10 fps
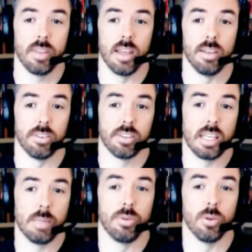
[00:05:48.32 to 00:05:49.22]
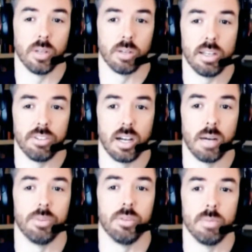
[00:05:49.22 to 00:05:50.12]
and keep doing a great
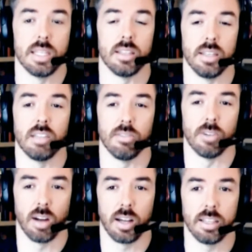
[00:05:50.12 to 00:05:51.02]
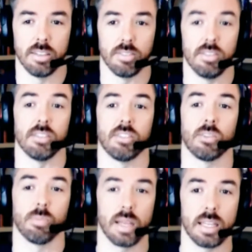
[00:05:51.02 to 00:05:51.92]
job to meet the needs of our audience
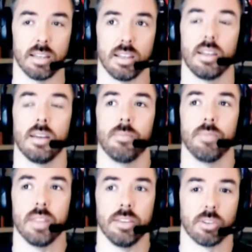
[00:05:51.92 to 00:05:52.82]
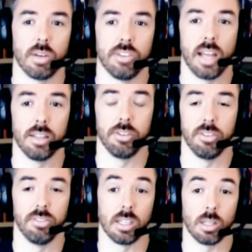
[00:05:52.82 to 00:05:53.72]
despite these great
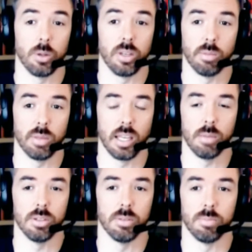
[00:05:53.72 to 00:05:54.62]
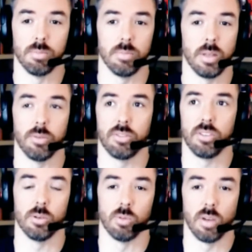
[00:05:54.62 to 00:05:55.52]
challenges, including being able to
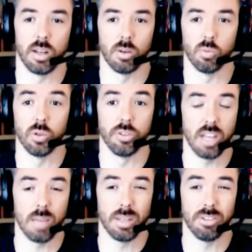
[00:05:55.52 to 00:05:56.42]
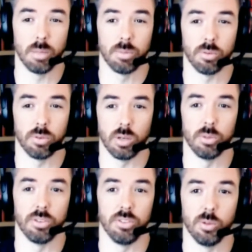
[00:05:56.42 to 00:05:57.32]
still run our world championships, which we're
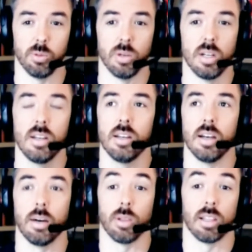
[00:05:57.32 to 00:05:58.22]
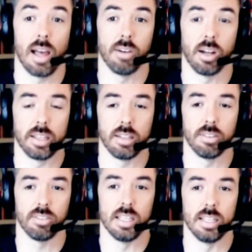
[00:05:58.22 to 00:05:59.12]
able to do with a live
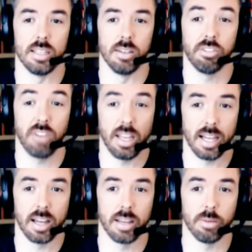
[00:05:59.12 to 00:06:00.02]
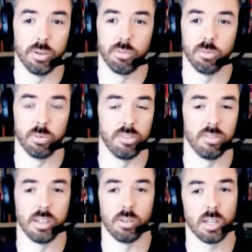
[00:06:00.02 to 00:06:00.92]
audience in Shanghai, which was
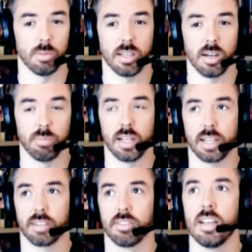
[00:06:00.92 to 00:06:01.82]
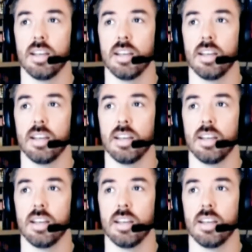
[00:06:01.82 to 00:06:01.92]
incredibly complex.